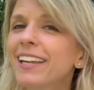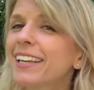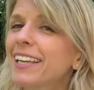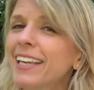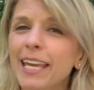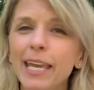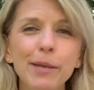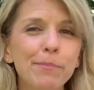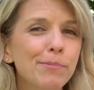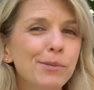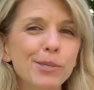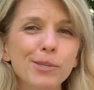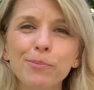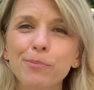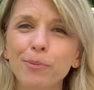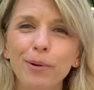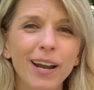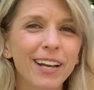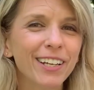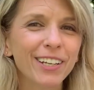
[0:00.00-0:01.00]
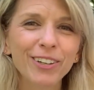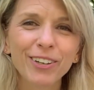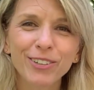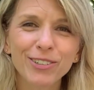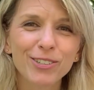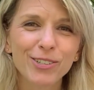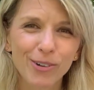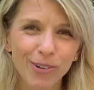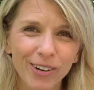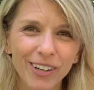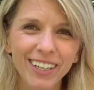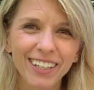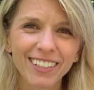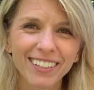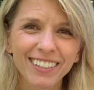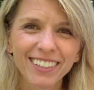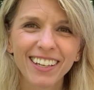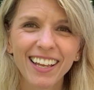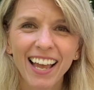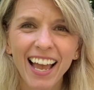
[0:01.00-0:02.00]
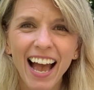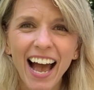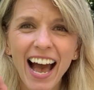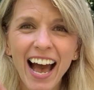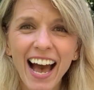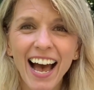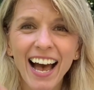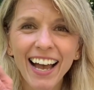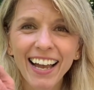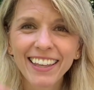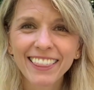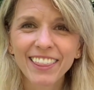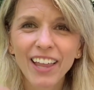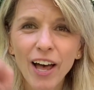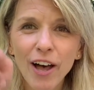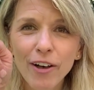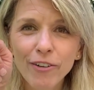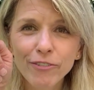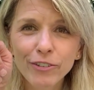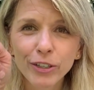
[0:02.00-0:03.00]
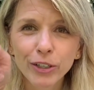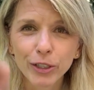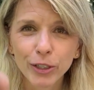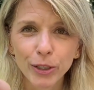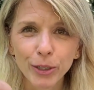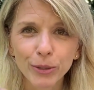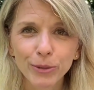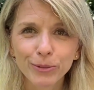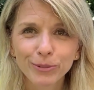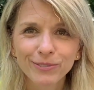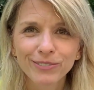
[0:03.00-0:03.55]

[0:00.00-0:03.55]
Keep spreading your joy. I love you.